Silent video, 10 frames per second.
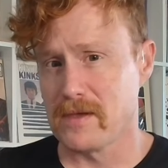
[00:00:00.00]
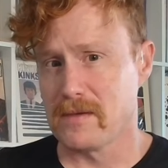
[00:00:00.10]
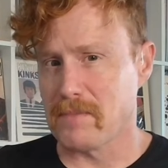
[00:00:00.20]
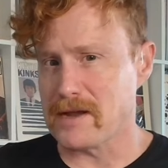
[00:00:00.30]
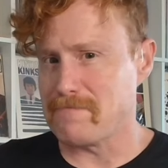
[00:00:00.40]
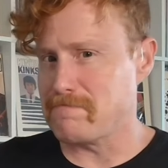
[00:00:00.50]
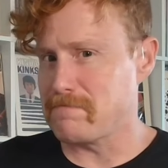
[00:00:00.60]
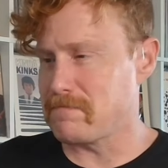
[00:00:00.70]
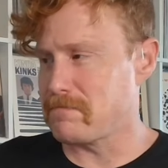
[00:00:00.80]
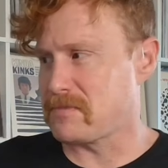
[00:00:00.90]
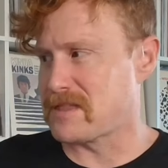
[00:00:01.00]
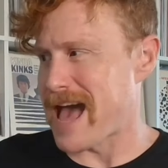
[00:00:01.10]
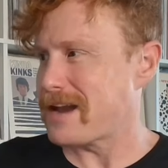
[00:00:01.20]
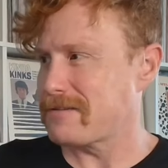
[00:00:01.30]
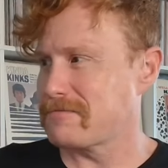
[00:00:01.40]
Might
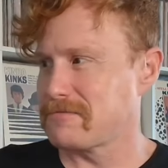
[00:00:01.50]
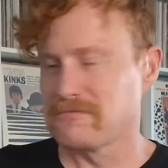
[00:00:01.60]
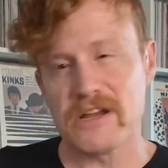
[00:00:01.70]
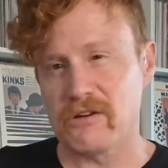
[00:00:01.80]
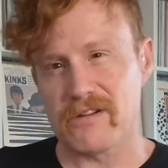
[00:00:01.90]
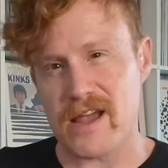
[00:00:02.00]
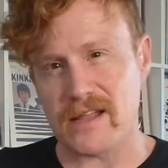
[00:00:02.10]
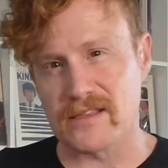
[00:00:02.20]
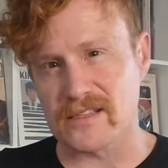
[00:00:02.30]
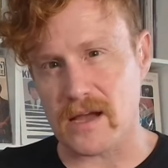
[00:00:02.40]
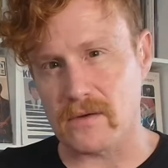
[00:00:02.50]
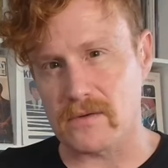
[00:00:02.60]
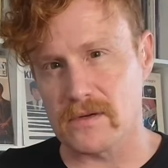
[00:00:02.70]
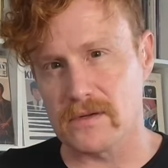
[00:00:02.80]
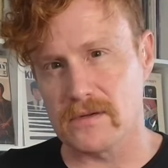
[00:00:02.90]
that recreate the sound?